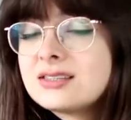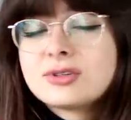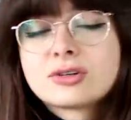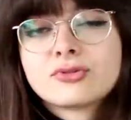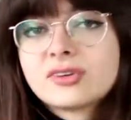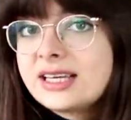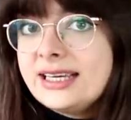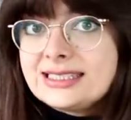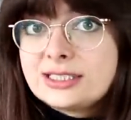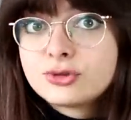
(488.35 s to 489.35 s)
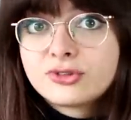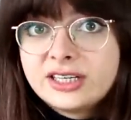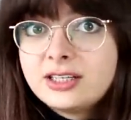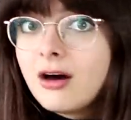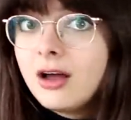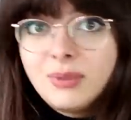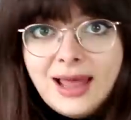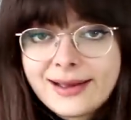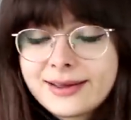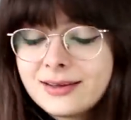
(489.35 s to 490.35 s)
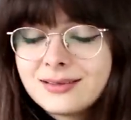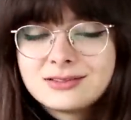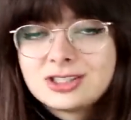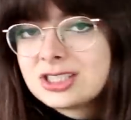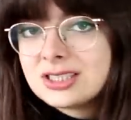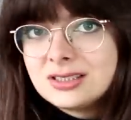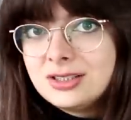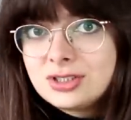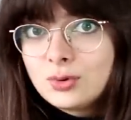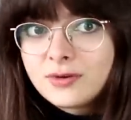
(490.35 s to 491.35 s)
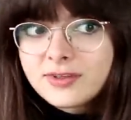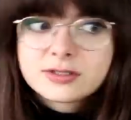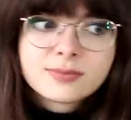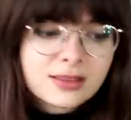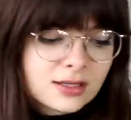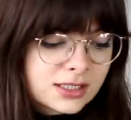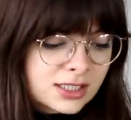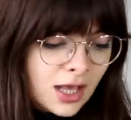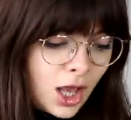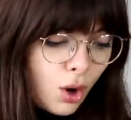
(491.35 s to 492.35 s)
Those are really easy to re-dye black, just using one of those methods.